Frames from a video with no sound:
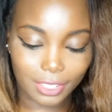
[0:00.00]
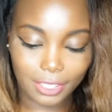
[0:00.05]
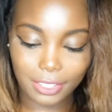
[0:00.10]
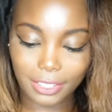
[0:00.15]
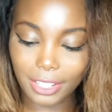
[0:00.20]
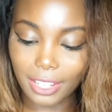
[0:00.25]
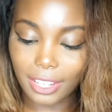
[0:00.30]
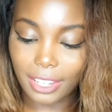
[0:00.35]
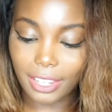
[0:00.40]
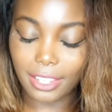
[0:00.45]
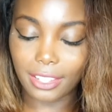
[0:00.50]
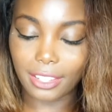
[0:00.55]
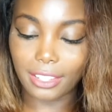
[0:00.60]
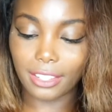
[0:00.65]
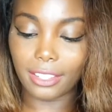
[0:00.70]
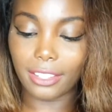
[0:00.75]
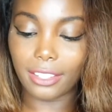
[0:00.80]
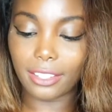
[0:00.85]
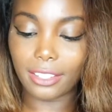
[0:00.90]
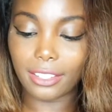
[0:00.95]

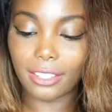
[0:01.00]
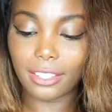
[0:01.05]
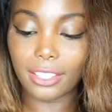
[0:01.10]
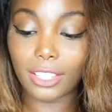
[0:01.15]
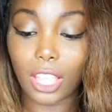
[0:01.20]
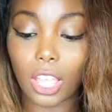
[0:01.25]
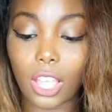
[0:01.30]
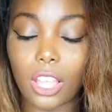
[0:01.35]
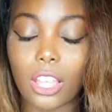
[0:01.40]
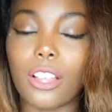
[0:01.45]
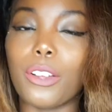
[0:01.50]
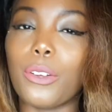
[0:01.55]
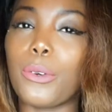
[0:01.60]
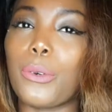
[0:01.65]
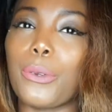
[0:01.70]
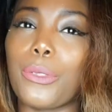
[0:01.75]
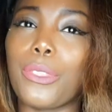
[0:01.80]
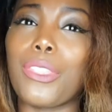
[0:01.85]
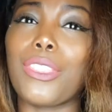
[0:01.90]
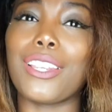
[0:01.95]
Okay.
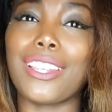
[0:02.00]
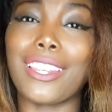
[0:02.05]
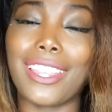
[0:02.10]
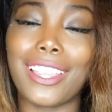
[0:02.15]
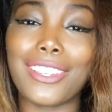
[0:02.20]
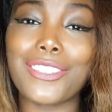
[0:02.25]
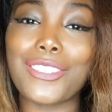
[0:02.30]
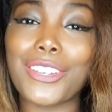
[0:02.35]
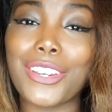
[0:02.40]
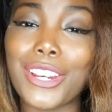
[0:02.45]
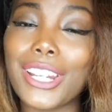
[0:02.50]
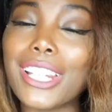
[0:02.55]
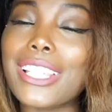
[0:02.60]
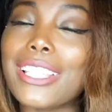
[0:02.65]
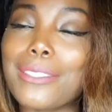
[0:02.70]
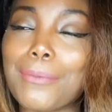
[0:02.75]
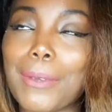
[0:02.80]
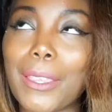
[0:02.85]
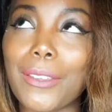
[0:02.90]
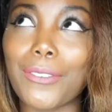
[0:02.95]
Oh, the next shirt
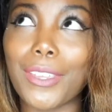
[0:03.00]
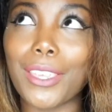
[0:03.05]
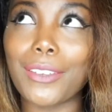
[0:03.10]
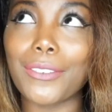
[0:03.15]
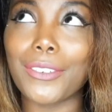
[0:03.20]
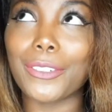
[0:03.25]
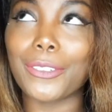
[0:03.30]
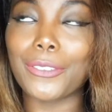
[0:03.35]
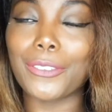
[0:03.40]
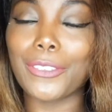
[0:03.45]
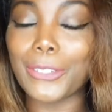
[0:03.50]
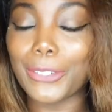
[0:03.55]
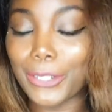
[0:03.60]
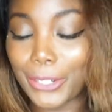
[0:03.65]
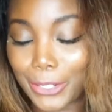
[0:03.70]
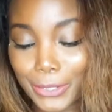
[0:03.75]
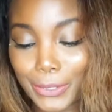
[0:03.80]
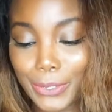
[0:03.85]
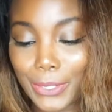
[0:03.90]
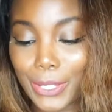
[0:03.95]
is my favorite, of
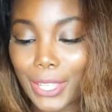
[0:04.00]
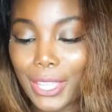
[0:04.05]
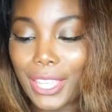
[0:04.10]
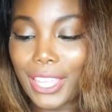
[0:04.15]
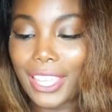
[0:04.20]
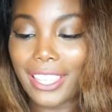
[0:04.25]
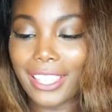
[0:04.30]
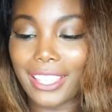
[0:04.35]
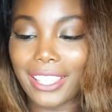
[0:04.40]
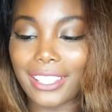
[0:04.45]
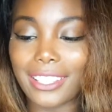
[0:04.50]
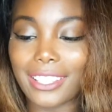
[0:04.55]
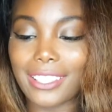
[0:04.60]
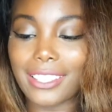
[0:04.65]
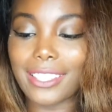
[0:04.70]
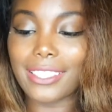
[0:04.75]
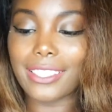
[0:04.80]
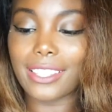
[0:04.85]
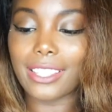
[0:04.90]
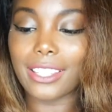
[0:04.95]
course. And
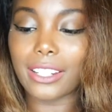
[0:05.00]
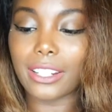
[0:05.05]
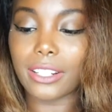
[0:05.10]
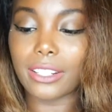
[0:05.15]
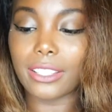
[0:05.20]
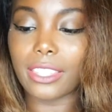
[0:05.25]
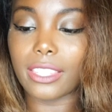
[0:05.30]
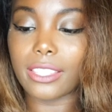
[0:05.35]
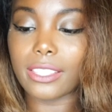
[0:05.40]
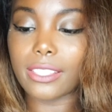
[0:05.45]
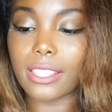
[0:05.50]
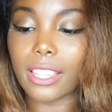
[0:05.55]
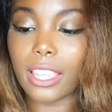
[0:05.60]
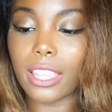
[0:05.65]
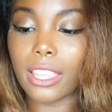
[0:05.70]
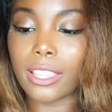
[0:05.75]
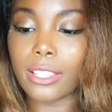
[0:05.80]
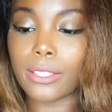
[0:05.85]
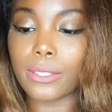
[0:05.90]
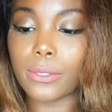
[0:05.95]
this is in the
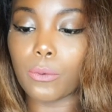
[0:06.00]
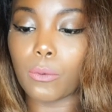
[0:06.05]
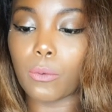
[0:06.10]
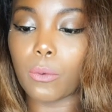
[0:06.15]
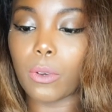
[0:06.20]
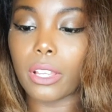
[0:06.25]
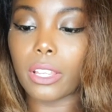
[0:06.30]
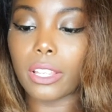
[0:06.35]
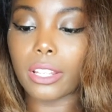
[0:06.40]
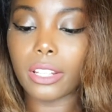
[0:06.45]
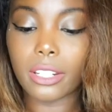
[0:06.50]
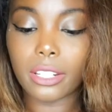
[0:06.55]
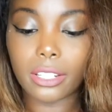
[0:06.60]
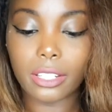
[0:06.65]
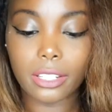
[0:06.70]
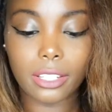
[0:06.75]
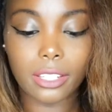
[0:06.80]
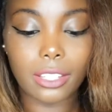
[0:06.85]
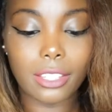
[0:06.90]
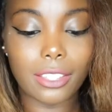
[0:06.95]
size 1.
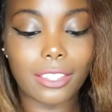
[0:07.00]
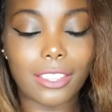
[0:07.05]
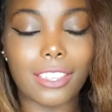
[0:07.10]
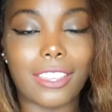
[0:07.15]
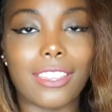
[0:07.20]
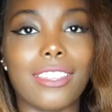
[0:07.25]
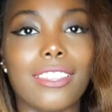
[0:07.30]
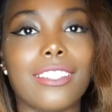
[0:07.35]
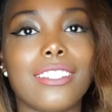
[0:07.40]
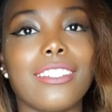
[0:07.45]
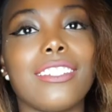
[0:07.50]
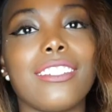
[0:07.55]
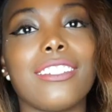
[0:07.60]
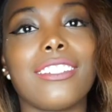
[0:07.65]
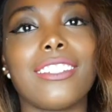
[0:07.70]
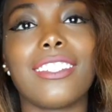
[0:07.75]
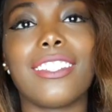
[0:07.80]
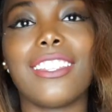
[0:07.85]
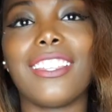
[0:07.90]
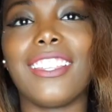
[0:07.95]
And
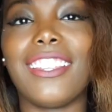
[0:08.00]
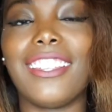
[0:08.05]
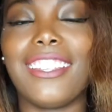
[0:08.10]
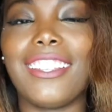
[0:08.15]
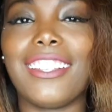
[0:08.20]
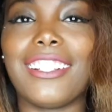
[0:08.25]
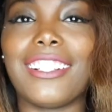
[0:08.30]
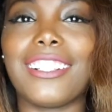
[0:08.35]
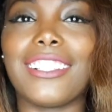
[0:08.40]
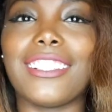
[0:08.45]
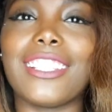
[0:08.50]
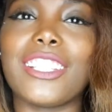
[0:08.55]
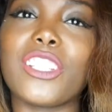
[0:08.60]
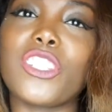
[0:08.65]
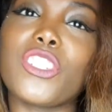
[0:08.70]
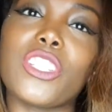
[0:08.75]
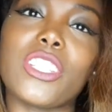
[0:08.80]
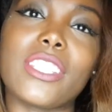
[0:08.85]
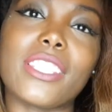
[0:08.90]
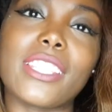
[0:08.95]

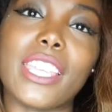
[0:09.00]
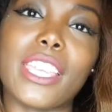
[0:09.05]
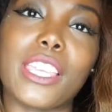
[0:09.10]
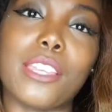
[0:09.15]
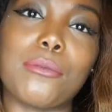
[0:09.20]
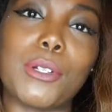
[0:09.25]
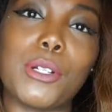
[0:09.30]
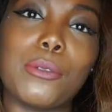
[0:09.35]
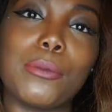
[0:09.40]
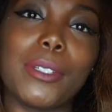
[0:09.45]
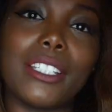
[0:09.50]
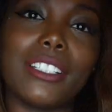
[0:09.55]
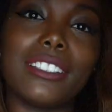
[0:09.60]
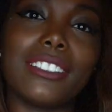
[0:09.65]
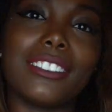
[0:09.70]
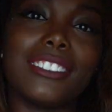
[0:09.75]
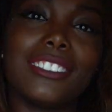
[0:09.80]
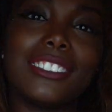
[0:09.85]
let's just take a moment.